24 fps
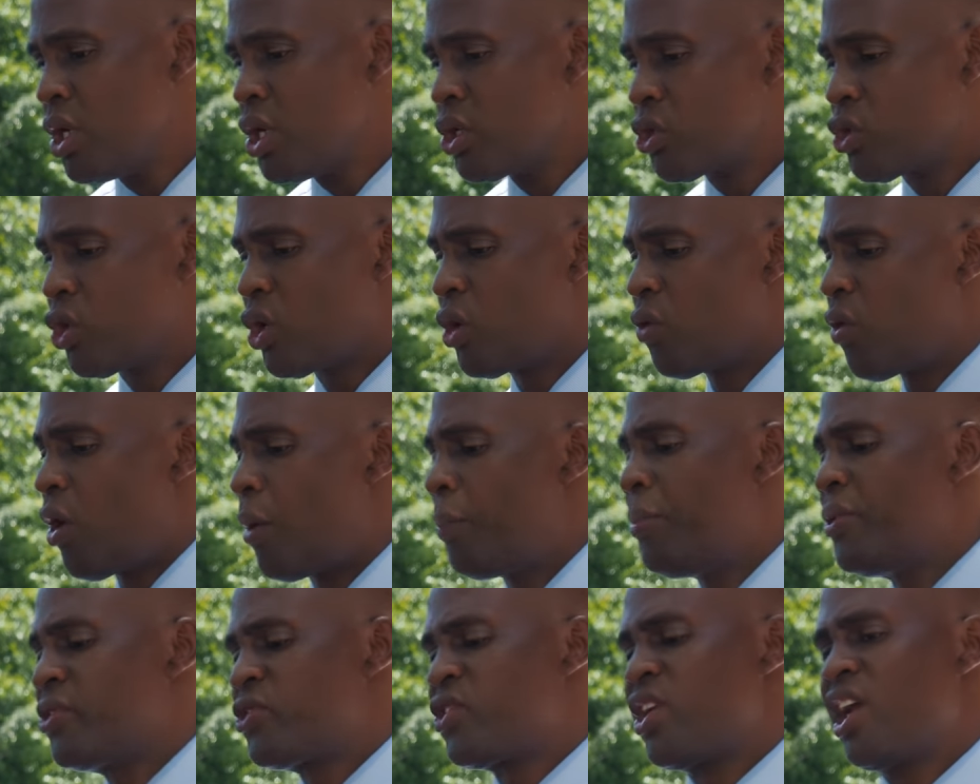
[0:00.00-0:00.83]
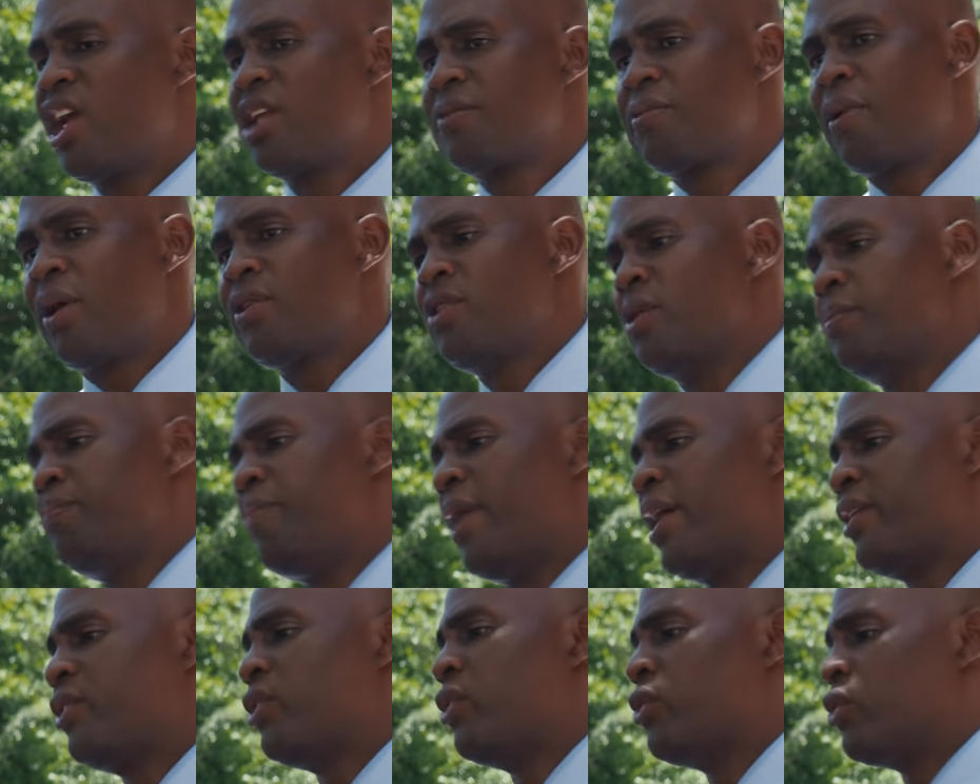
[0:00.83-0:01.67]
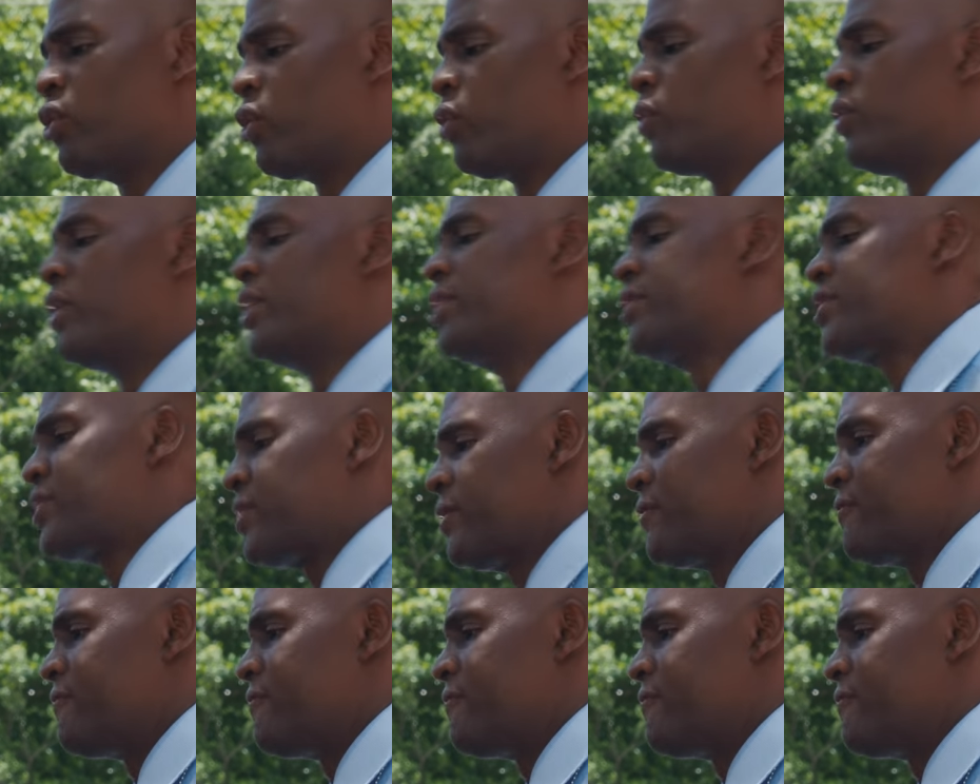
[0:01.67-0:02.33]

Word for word: Turn around, put your hand behind your back, you're under arrest.